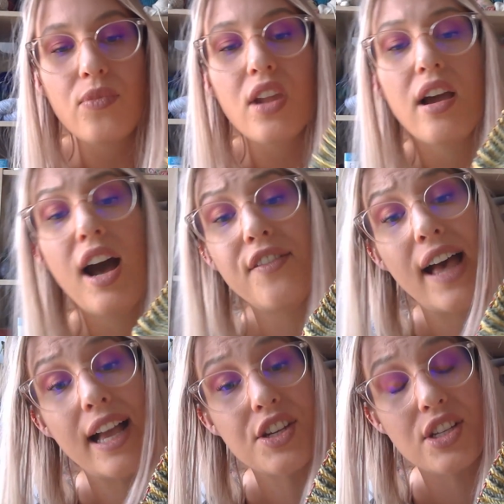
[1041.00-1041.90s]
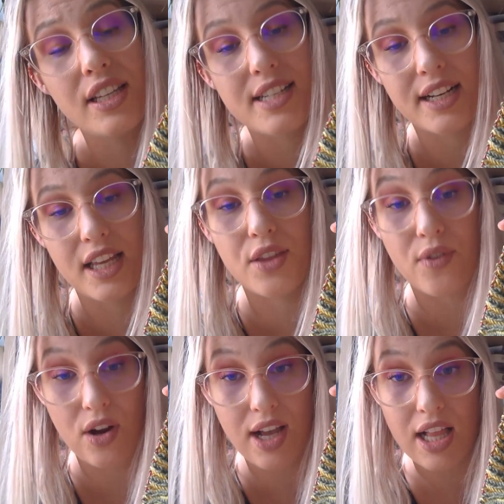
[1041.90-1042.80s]
I've actually done it in the
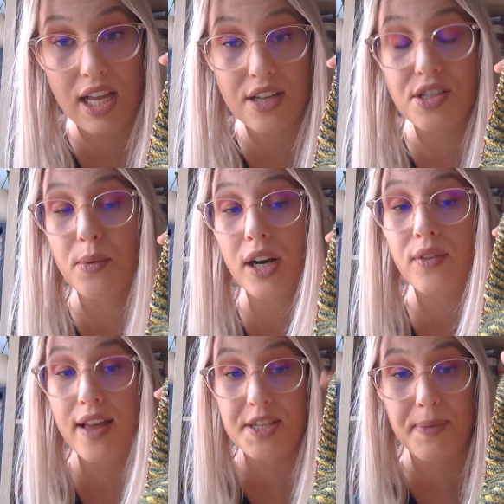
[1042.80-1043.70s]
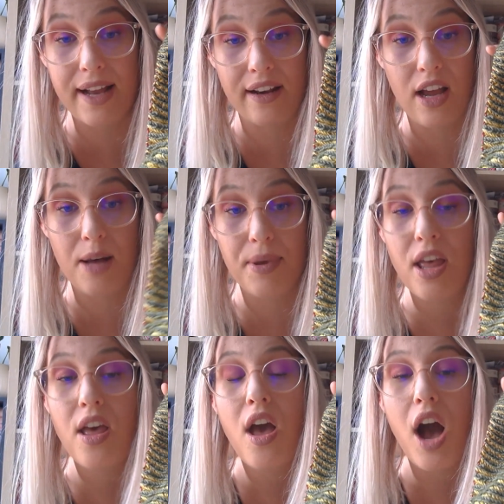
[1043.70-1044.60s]
wrong color. So when I write this pattern up,
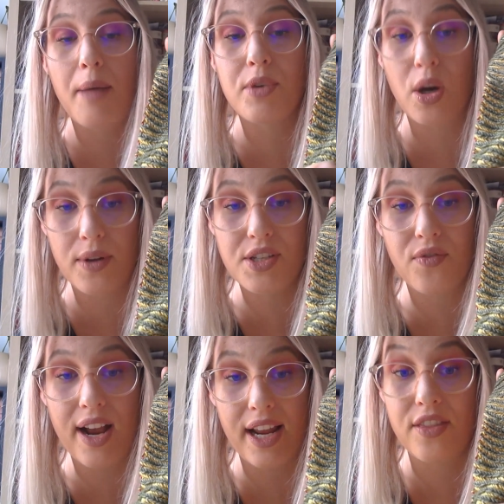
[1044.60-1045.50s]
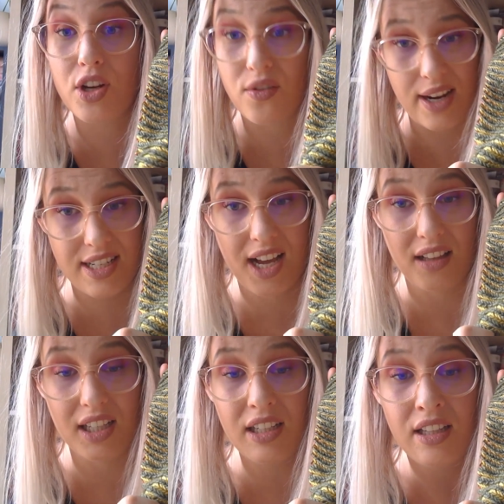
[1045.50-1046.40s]
I'm going to write it in the correct
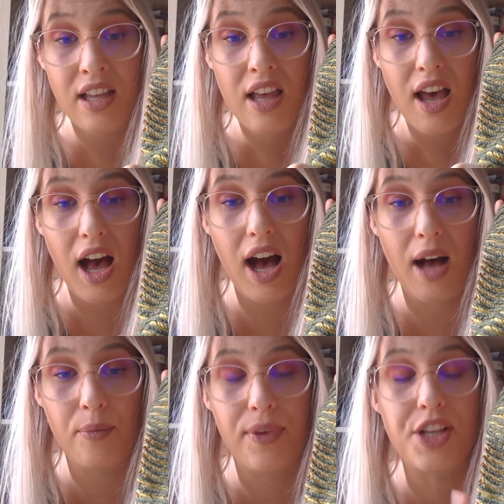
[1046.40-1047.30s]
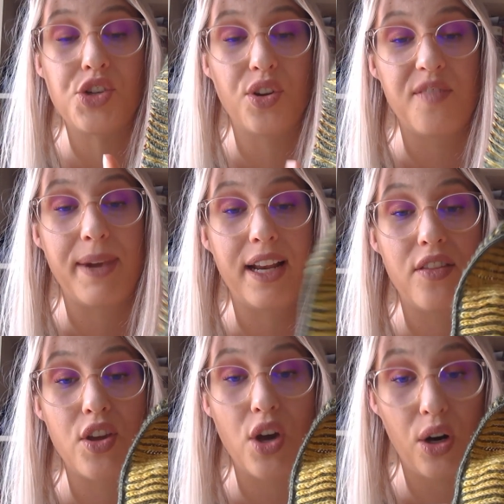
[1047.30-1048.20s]
color. It should have been in
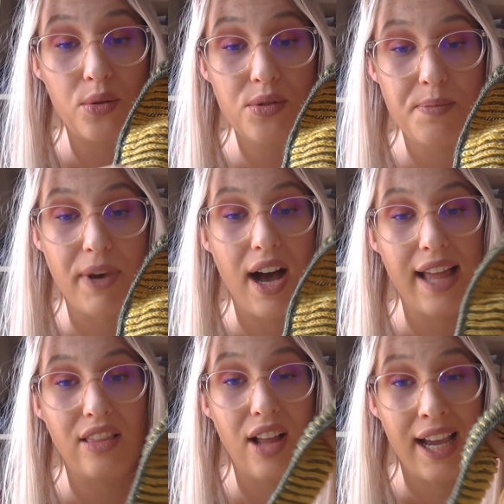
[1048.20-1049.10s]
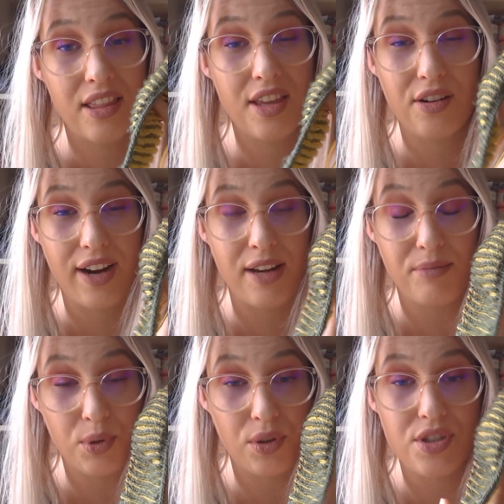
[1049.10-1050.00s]
the gold, but I like the green
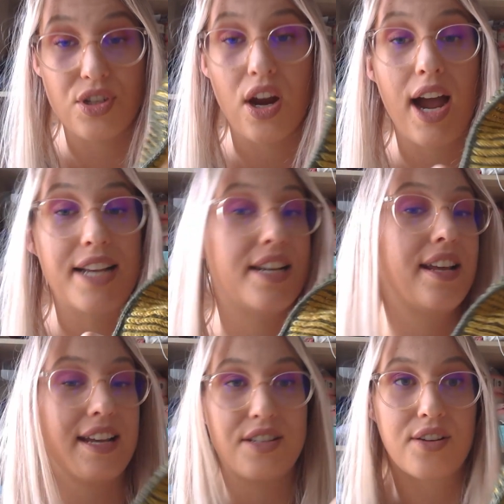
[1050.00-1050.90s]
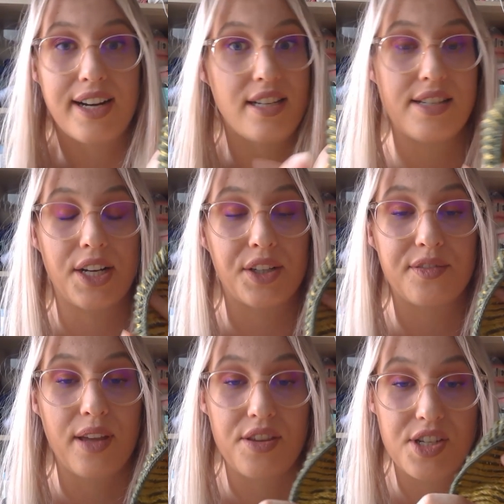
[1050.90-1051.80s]
more. So I did it as the green to start off
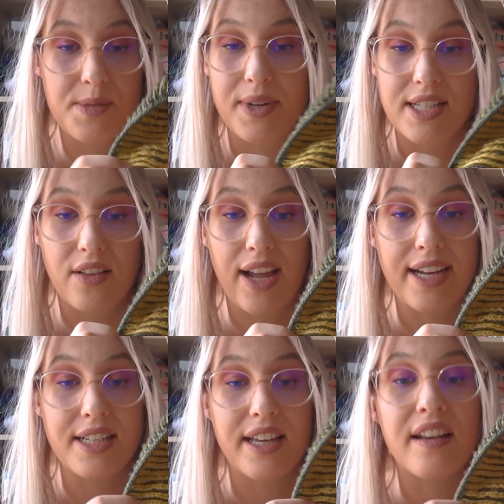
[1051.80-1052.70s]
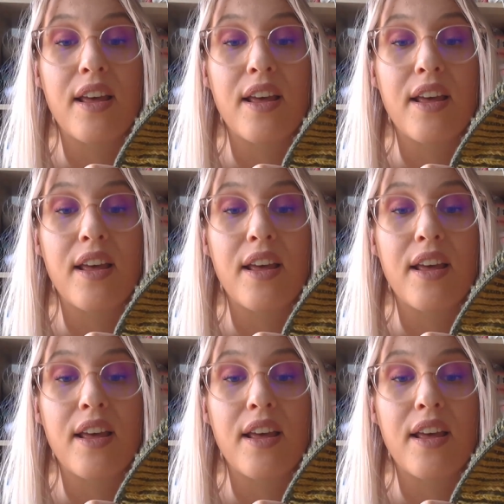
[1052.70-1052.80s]
with just because I liked it.